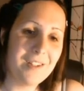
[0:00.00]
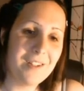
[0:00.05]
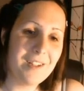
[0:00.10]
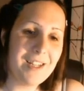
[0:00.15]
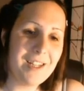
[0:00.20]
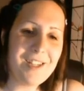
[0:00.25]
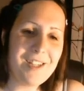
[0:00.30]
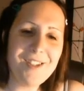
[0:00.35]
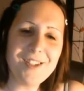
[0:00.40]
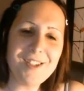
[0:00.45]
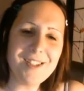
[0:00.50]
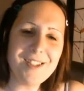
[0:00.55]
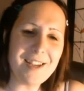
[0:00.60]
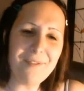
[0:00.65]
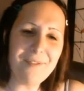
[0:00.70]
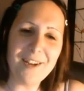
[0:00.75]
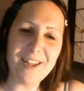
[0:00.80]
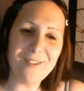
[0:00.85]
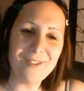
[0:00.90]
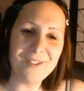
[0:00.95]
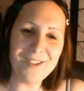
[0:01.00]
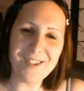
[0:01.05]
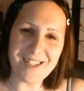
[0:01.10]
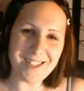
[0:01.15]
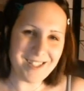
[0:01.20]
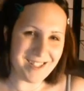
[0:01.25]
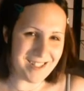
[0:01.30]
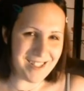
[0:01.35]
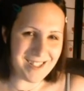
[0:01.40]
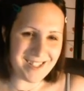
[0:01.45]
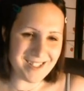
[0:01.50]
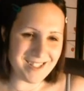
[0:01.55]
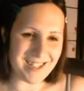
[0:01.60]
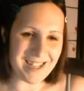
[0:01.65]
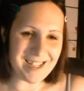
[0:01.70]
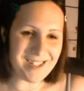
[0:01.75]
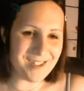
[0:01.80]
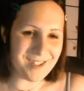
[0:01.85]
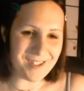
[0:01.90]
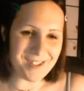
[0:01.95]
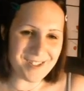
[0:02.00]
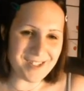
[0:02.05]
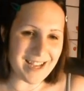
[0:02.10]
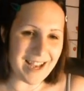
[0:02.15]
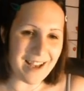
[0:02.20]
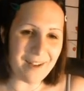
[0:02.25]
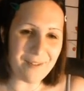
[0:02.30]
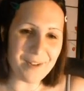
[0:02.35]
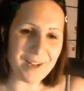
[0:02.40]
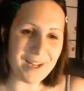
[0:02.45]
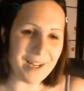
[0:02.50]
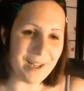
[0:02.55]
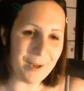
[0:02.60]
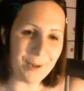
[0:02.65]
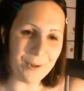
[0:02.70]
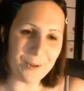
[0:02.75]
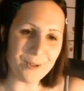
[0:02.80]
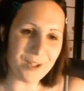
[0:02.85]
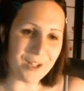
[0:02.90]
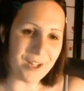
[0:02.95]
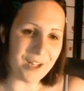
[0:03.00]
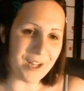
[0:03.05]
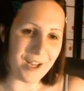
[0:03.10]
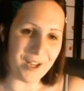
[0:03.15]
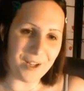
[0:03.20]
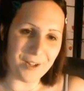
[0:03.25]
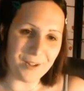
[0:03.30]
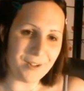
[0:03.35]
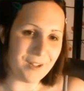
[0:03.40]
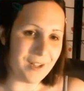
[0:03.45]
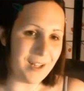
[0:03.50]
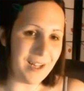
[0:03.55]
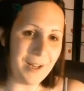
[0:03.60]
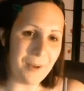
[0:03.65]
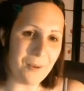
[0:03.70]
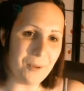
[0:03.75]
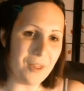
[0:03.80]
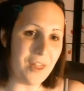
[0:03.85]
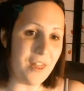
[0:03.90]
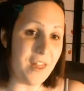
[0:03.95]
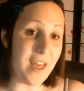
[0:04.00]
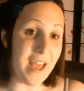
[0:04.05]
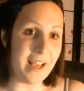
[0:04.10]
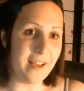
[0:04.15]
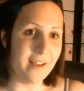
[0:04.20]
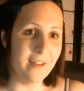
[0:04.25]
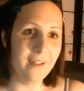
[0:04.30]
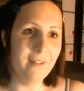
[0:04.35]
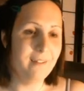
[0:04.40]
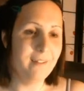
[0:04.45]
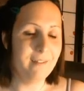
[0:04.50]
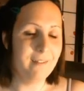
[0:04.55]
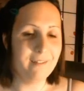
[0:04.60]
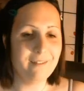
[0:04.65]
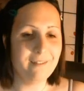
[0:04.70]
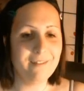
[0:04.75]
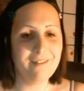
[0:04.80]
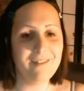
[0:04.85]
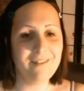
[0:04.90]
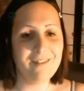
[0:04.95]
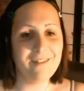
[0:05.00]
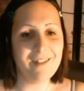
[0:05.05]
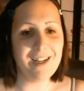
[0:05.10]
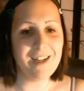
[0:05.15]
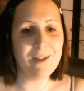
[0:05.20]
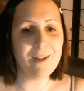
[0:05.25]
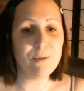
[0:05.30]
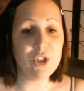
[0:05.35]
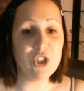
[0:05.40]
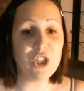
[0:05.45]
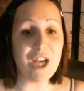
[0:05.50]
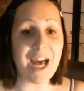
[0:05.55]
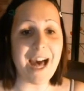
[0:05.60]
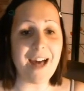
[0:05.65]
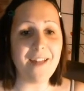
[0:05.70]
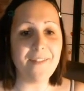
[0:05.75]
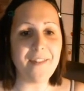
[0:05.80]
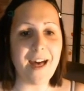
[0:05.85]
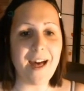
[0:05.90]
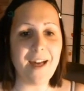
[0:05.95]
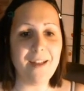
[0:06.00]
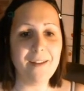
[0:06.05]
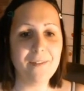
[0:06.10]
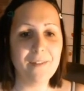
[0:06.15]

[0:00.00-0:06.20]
Let's just have a little, let's just, let's just have a little, you know, a little thing, a little chat and that.